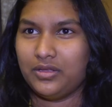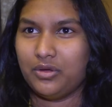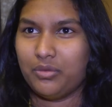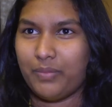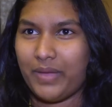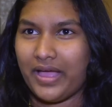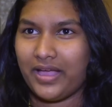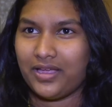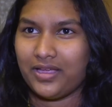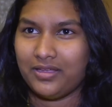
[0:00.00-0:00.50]
Go
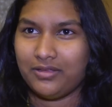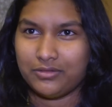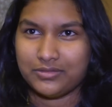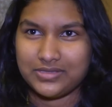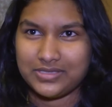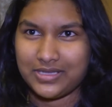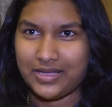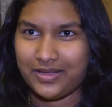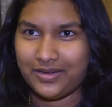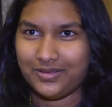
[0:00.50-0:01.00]
back
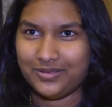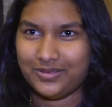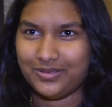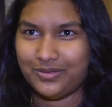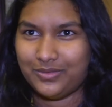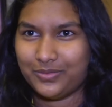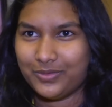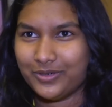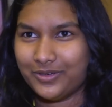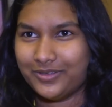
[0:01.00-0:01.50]
outside into
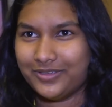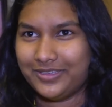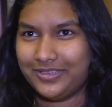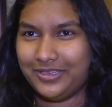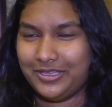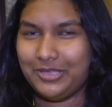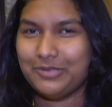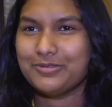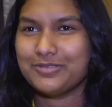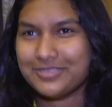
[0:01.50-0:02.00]
the world
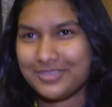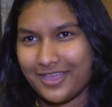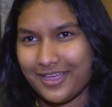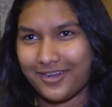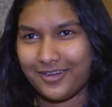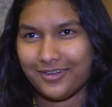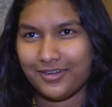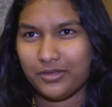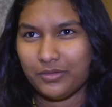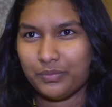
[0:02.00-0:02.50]
and use that
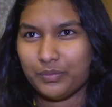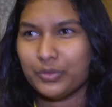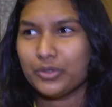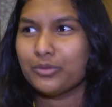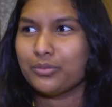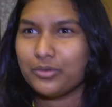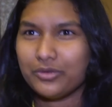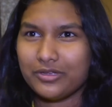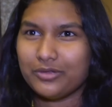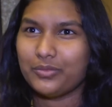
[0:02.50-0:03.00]
in an
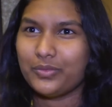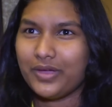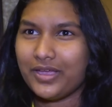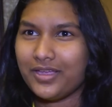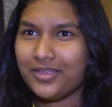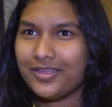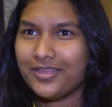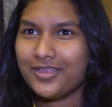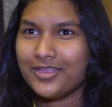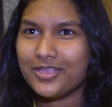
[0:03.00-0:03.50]
appropriate
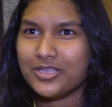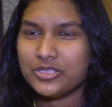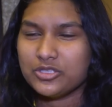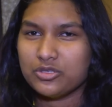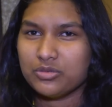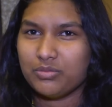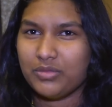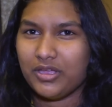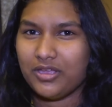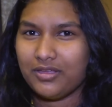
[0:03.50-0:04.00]
way
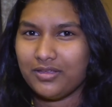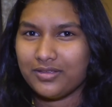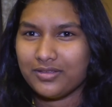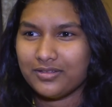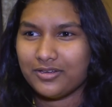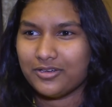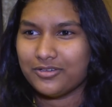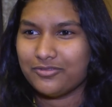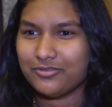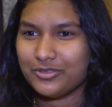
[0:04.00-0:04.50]
to make
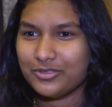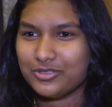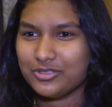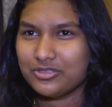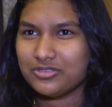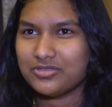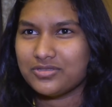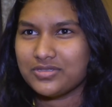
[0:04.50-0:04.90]
our futures